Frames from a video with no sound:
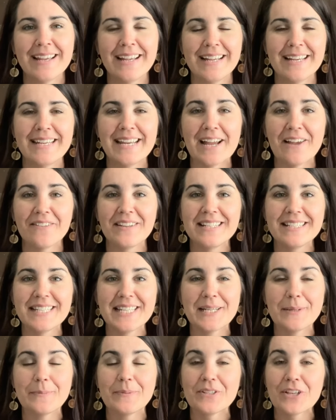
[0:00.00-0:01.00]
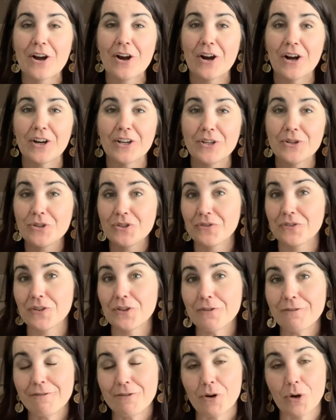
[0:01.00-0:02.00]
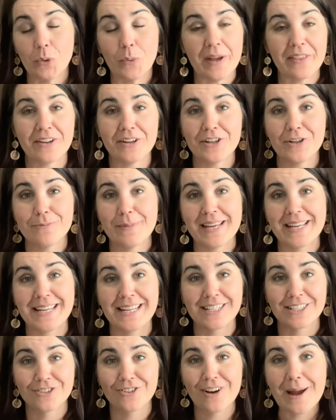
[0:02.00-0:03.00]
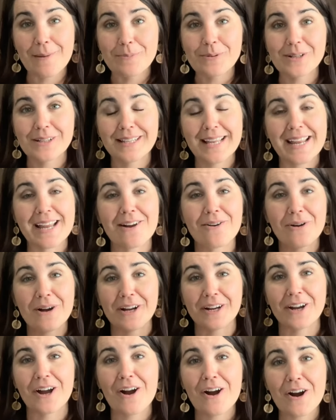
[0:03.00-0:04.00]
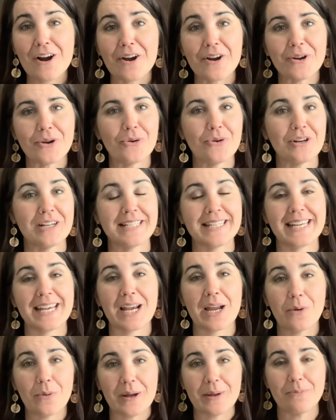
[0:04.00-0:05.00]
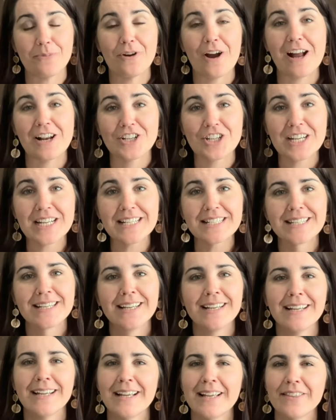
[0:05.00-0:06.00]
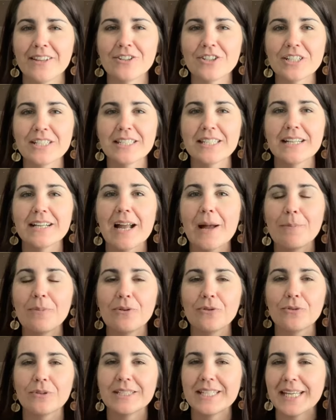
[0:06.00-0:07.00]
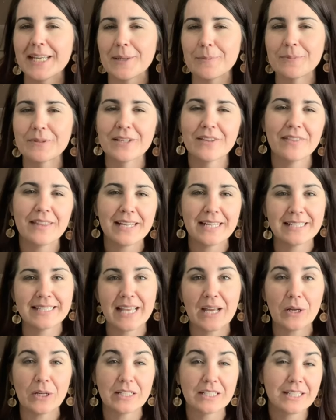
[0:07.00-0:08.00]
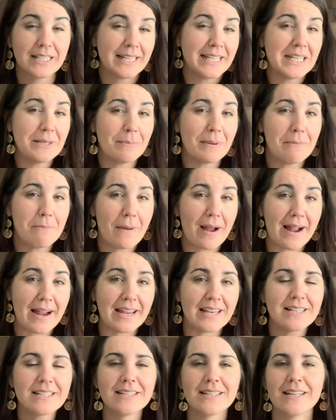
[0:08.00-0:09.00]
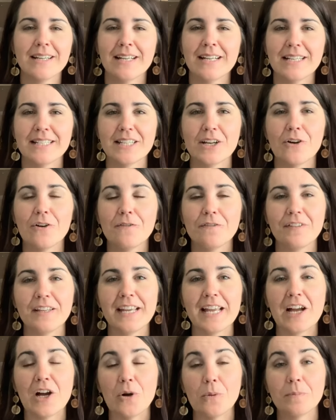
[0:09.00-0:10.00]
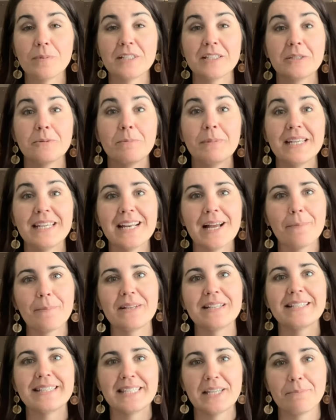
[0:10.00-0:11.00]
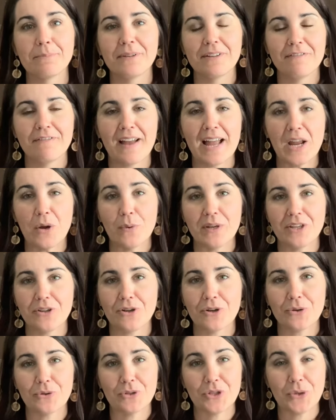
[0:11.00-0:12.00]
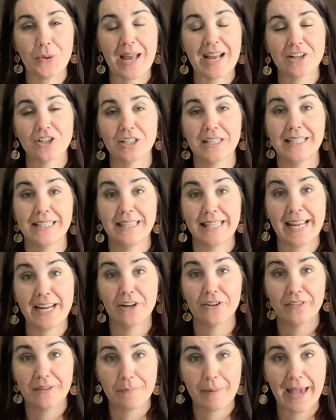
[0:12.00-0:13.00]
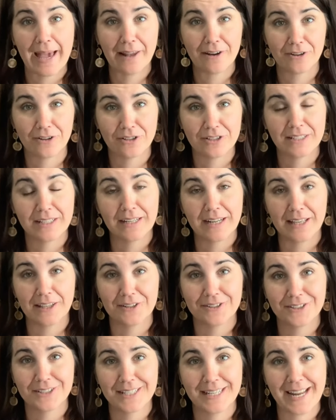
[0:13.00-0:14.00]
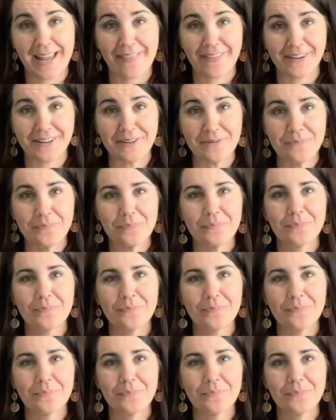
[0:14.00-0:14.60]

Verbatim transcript: Now, these tips are useful for whether you're making a scrapbook layout, a card, or a D I Y project. They're just a couple tips and things that to keep in mind to hopefully help speed up and simplify when you go to actually layer the patterns and colors together.